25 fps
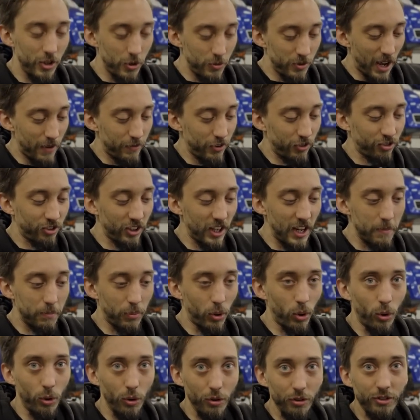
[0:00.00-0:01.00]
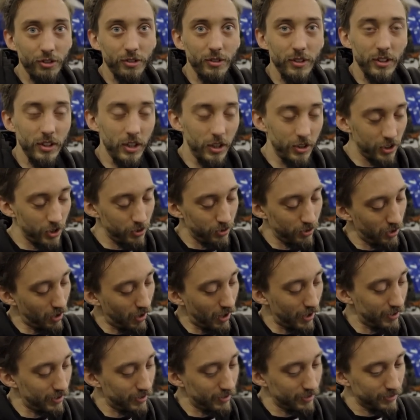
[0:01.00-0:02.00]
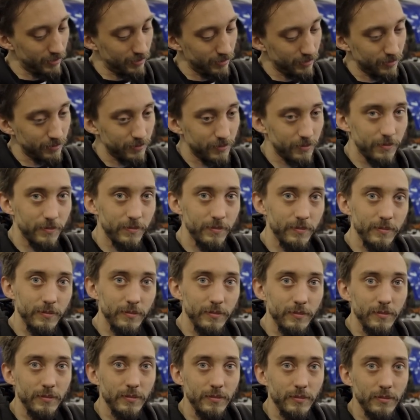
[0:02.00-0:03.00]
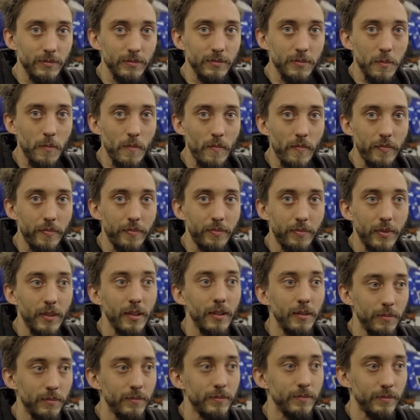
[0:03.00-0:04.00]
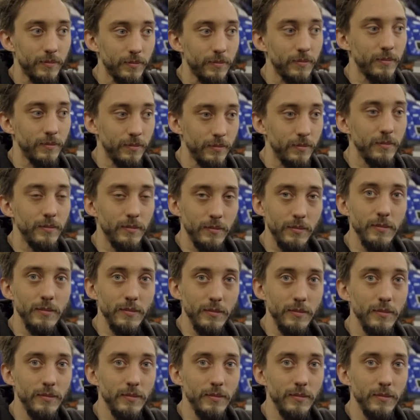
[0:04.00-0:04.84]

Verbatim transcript: why they're fast. You never see it pause. Yeah, from zero, rolling race is different, but from zero,